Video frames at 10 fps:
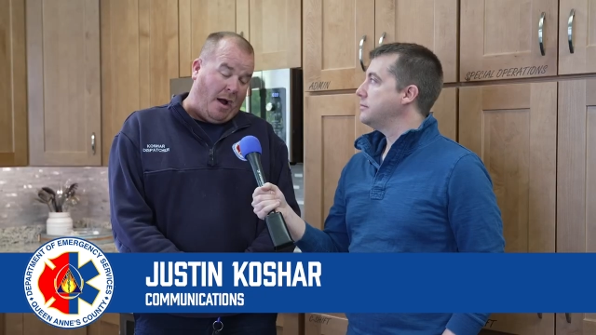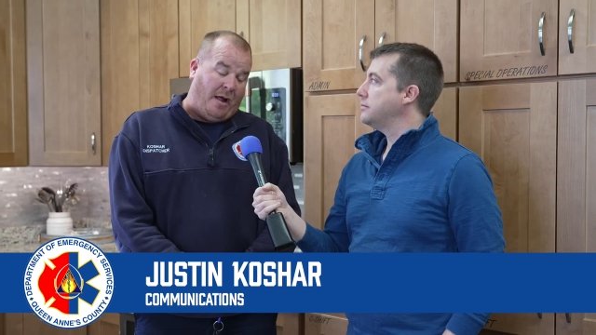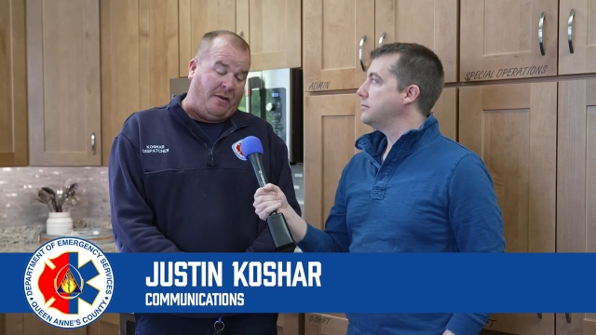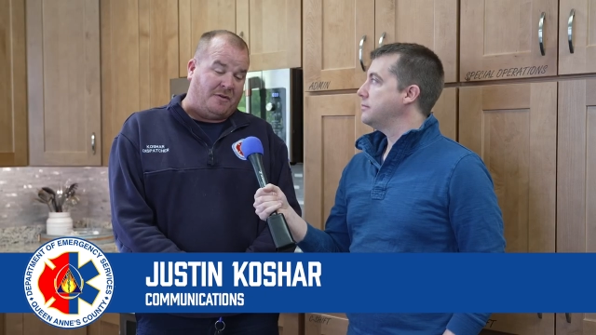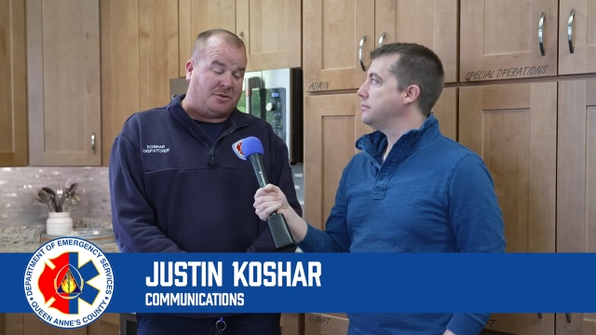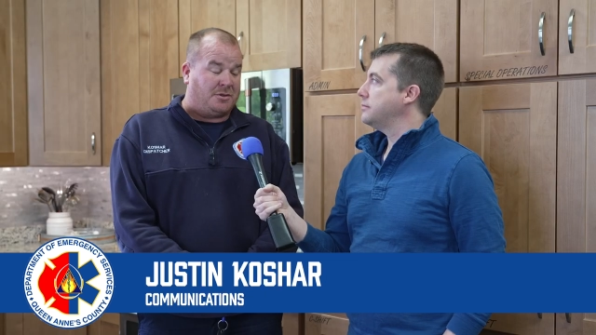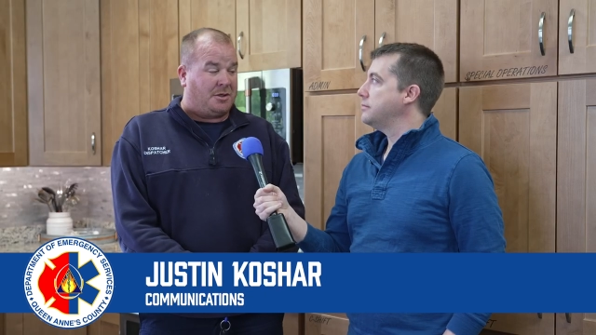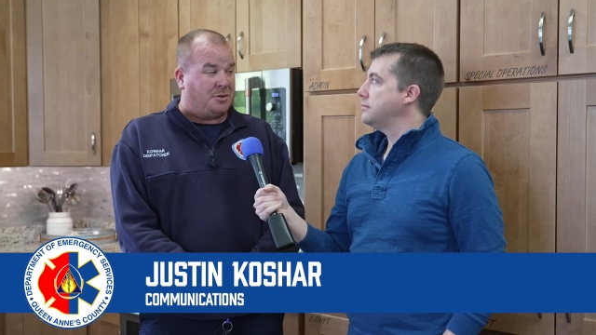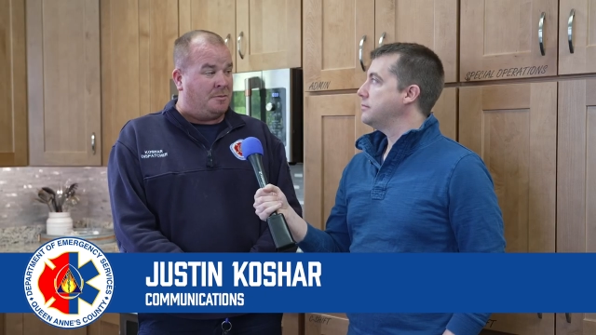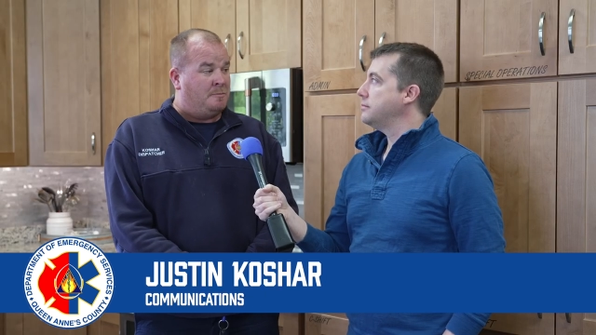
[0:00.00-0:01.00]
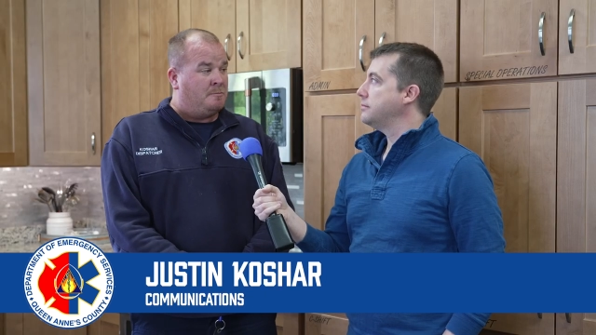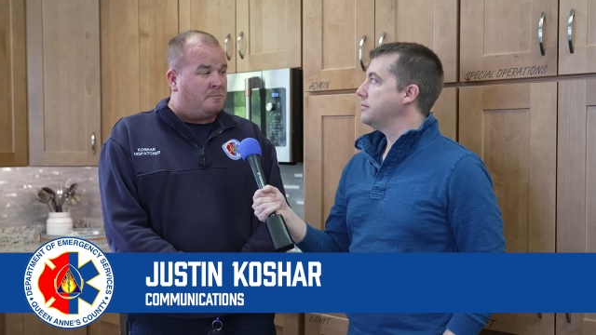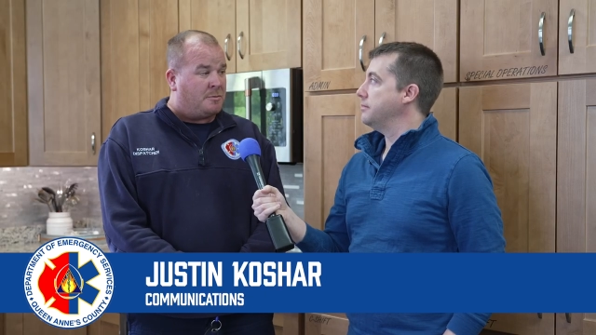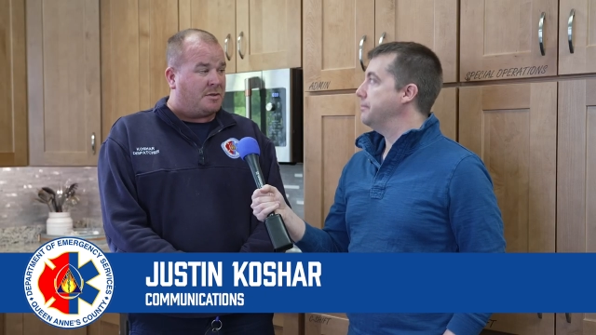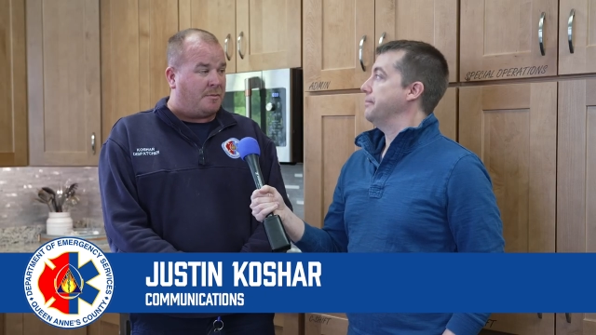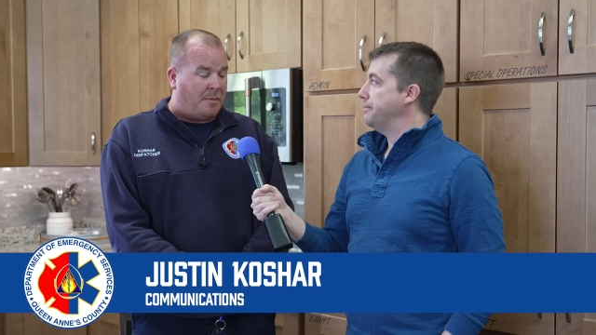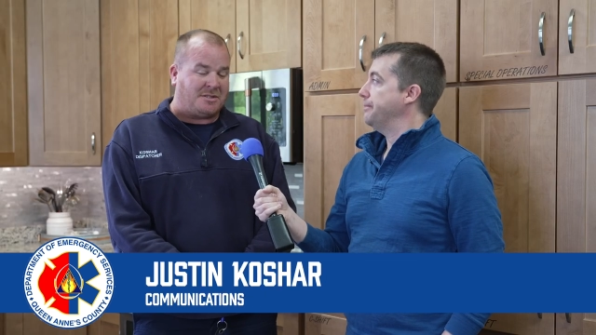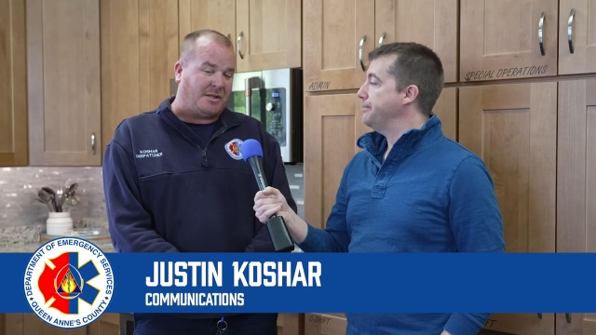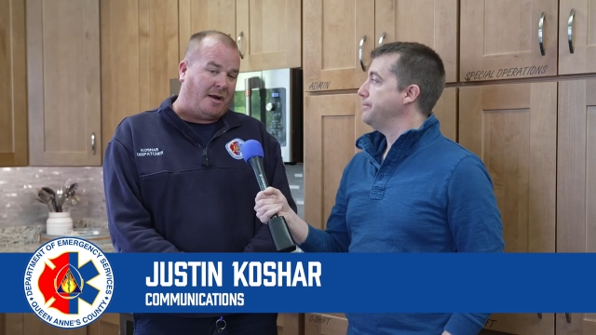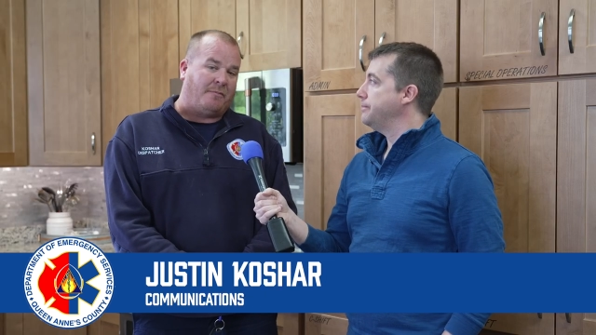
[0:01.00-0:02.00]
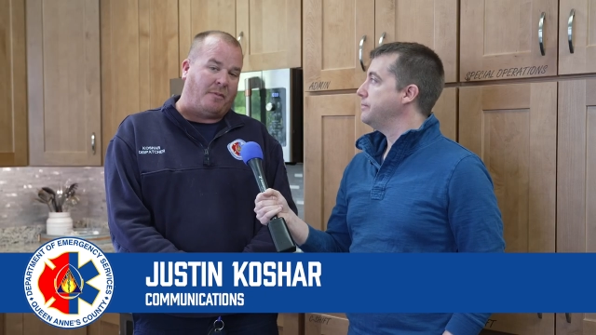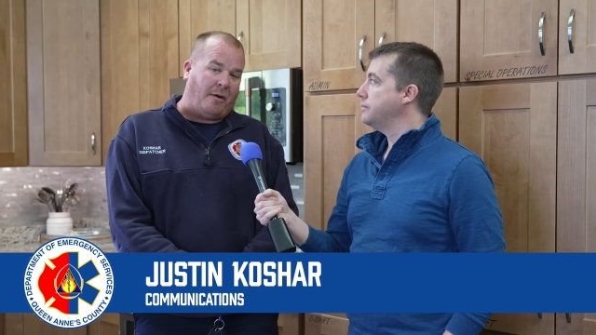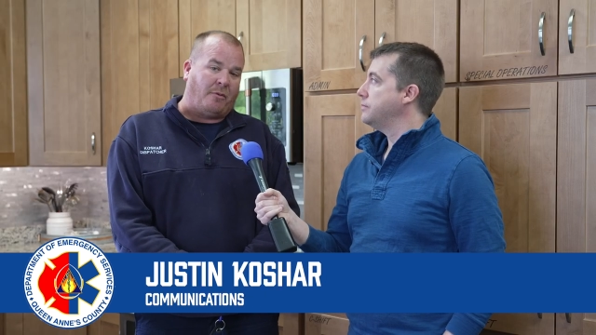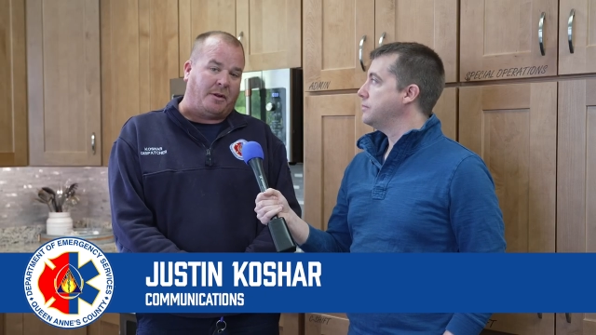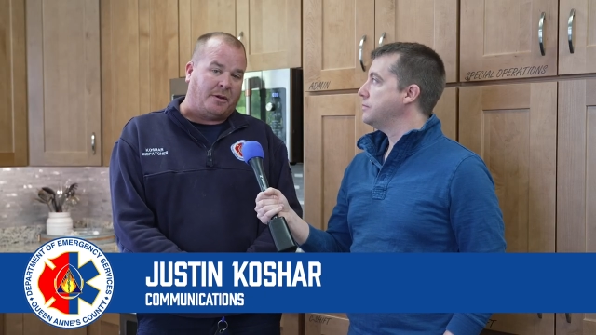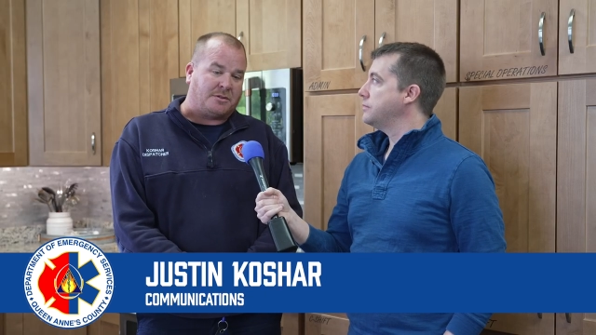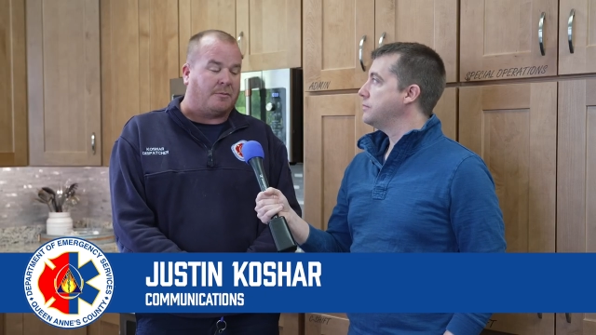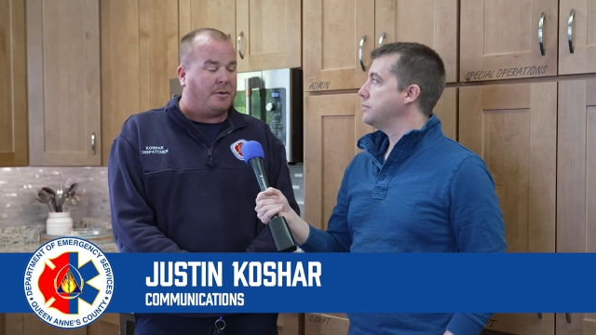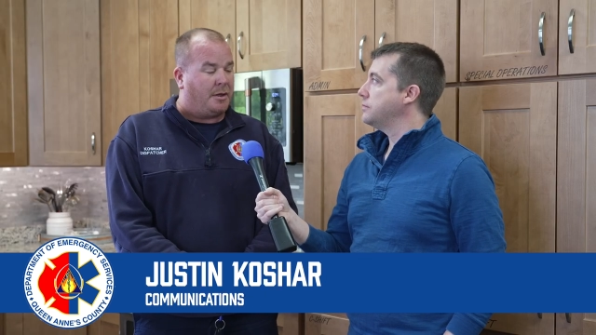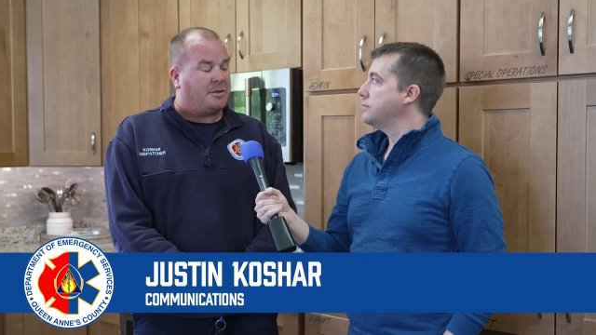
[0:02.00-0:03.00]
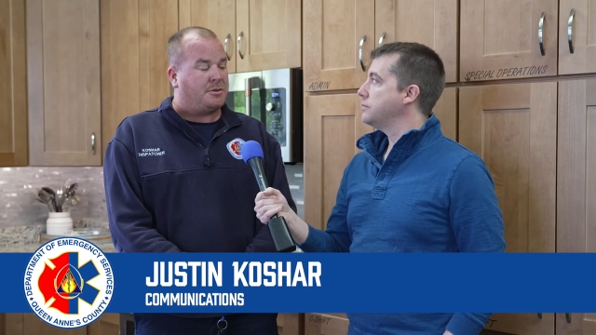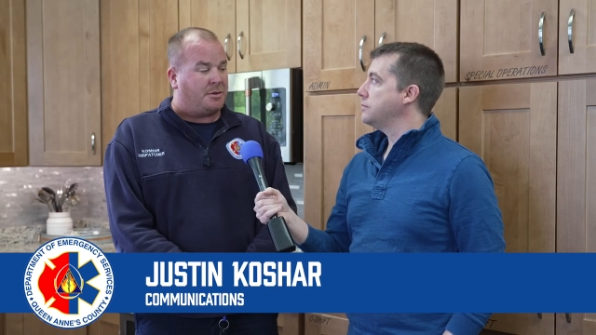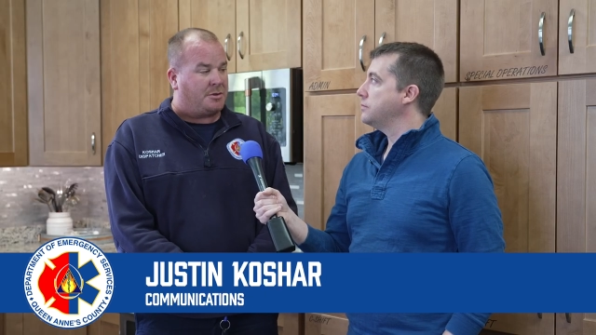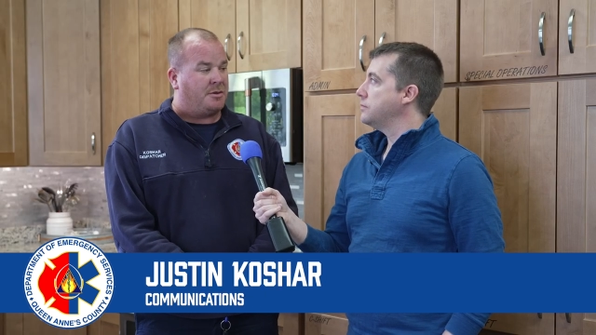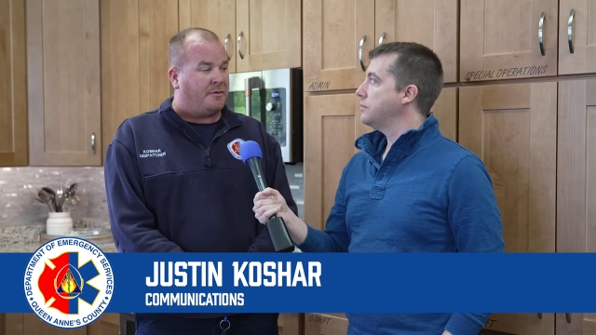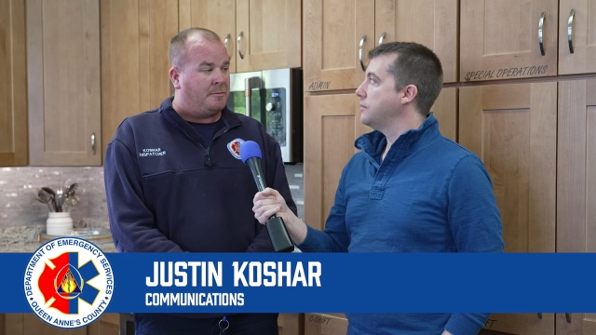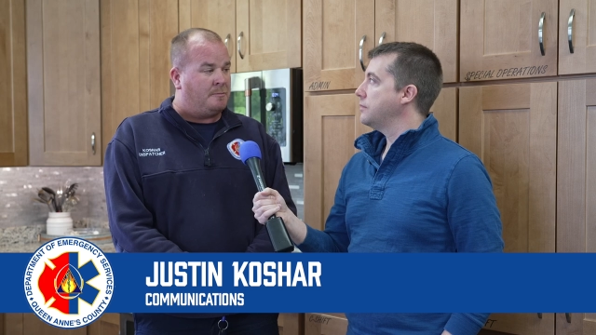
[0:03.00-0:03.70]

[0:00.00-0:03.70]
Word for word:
Speaker 1: I love the structure. That's the best thing I, I really noticed. I really like the structure of it.